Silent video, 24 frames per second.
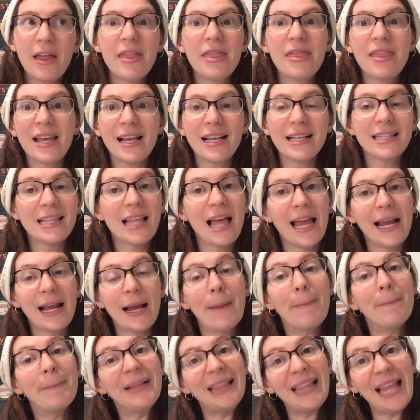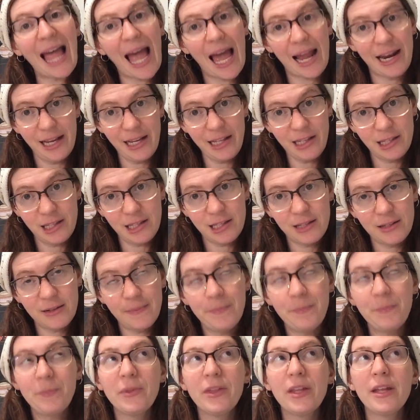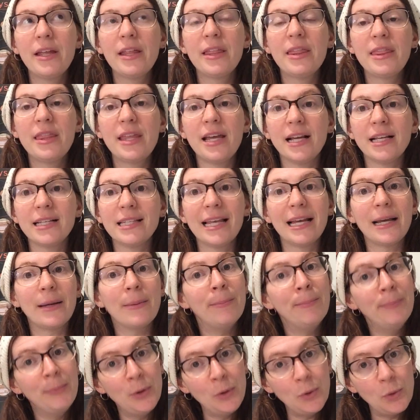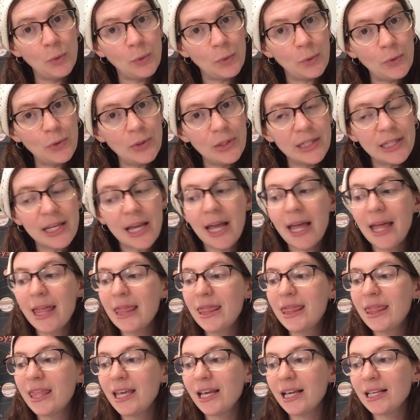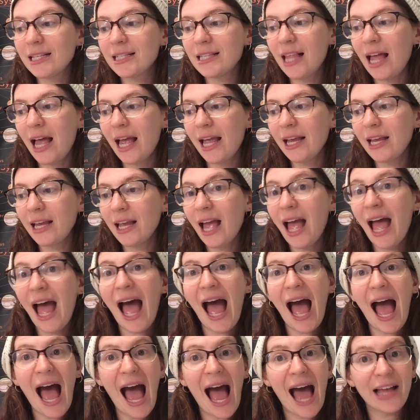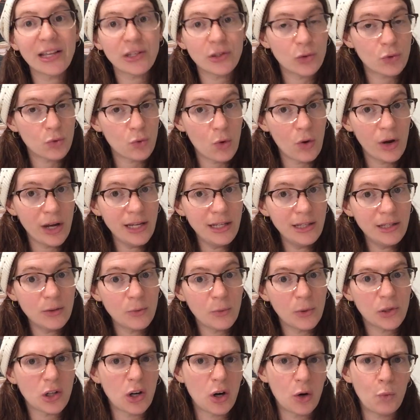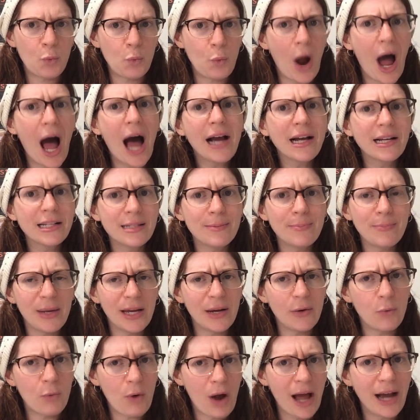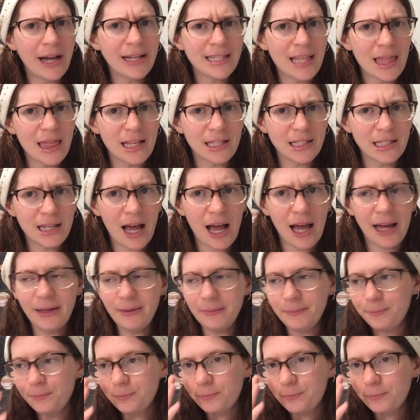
Things like planets, things like moons, things like asteroids, which are rocks, big rocks in the sky.